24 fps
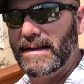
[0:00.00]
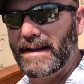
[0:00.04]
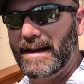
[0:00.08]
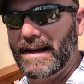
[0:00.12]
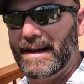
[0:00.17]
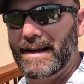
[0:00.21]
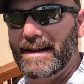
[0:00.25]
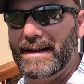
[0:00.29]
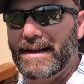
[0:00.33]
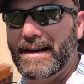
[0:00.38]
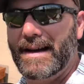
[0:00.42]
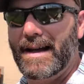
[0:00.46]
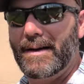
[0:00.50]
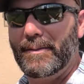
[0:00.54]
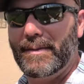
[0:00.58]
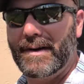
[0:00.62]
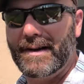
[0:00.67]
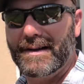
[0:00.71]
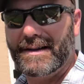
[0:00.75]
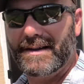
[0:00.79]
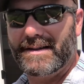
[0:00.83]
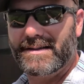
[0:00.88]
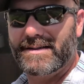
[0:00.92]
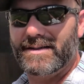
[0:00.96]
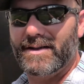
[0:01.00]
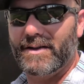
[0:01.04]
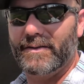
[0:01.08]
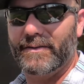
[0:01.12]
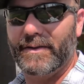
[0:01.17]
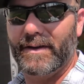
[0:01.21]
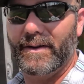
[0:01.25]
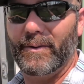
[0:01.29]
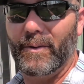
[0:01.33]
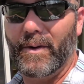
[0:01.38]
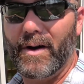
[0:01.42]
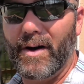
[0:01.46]
and I bought these
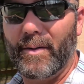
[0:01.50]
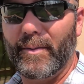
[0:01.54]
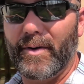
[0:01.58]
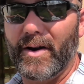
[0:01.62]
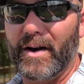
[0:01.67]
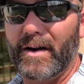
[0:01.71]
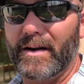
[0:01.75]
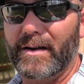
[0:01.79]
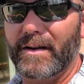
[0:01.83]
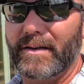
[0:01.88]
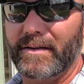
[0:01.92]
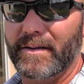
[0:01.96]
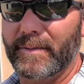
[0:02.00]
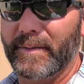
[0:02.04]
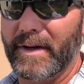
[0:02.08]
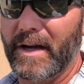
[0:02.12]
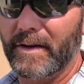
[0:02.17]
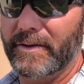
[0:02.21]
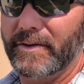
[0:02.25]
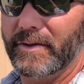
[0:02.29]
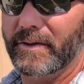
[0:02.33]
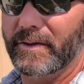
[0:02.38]
over at Walmart because I'm not